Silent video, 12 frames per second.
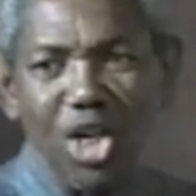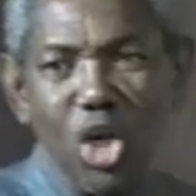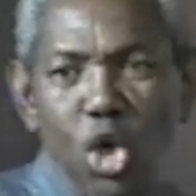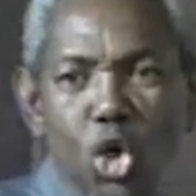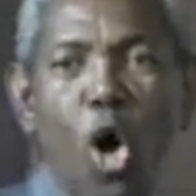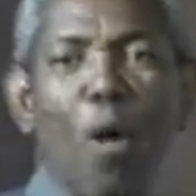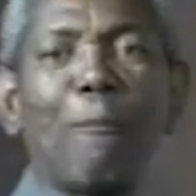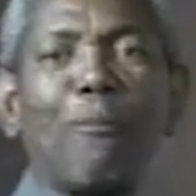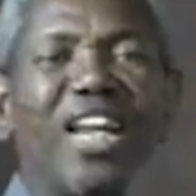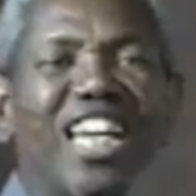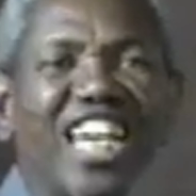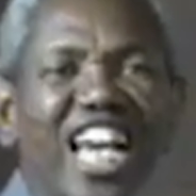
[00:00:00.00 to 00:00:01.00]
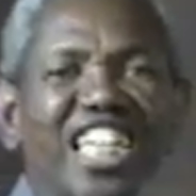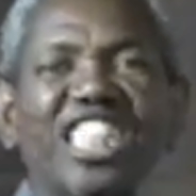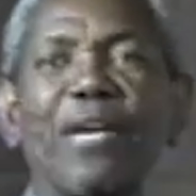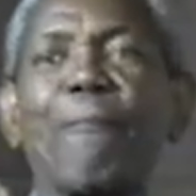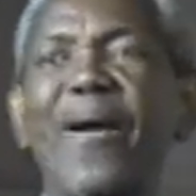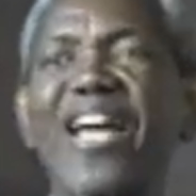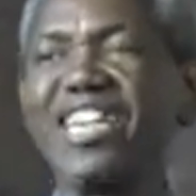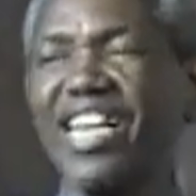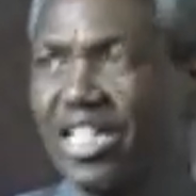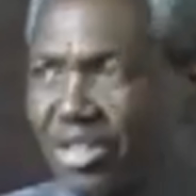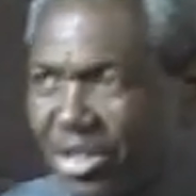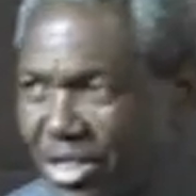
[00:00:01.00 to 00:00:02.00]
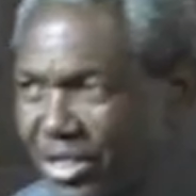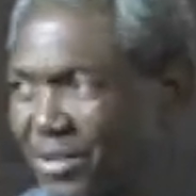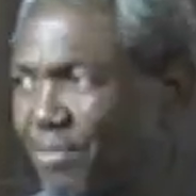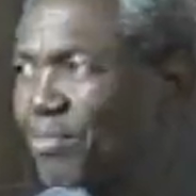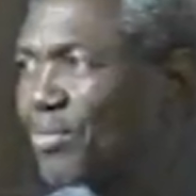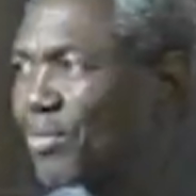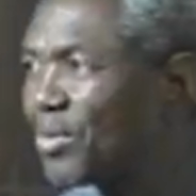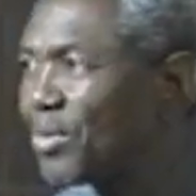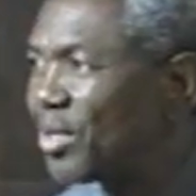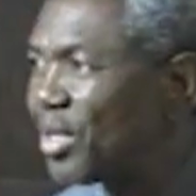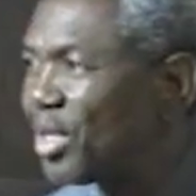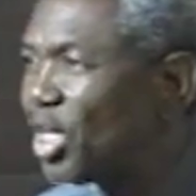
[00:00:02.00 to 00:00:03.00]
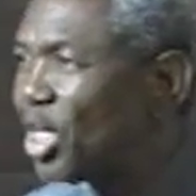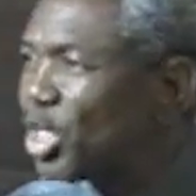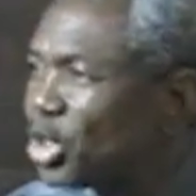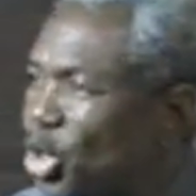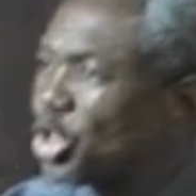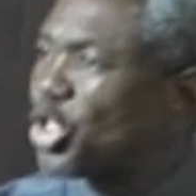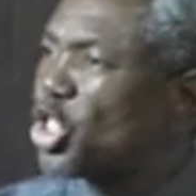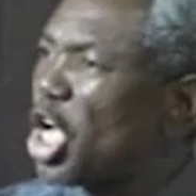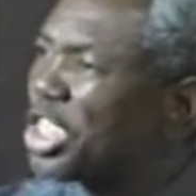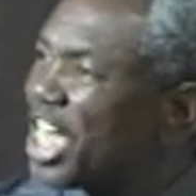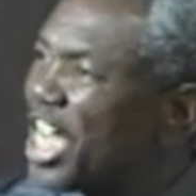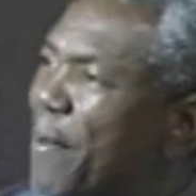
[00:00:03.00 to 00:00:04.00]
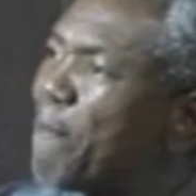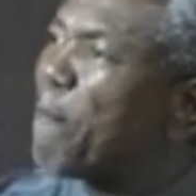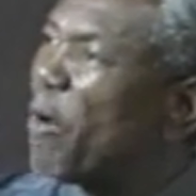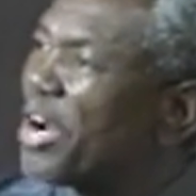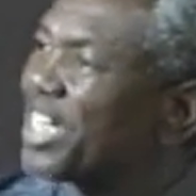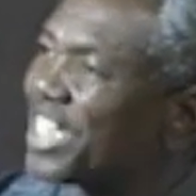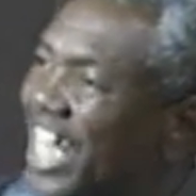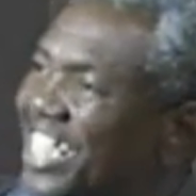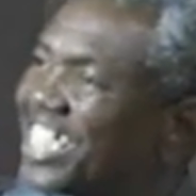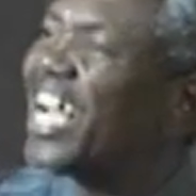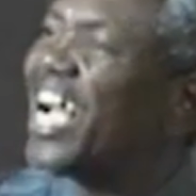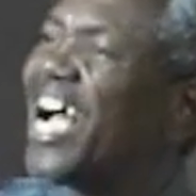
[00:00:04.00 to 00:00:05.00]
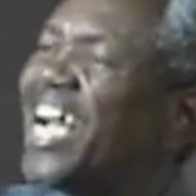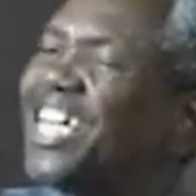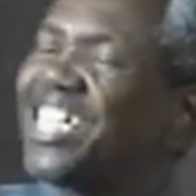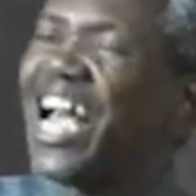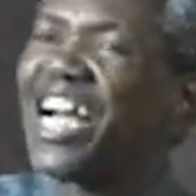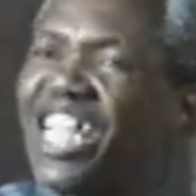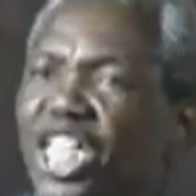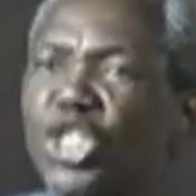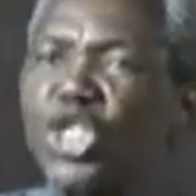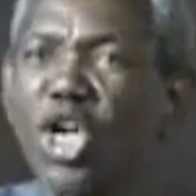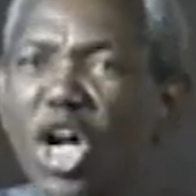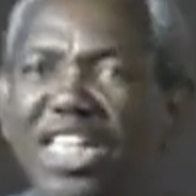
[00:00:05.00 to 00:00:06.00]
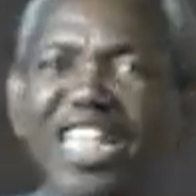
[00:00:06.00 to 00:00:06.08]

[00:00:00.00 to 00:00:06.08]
completely dependent, to such a point that there is nothing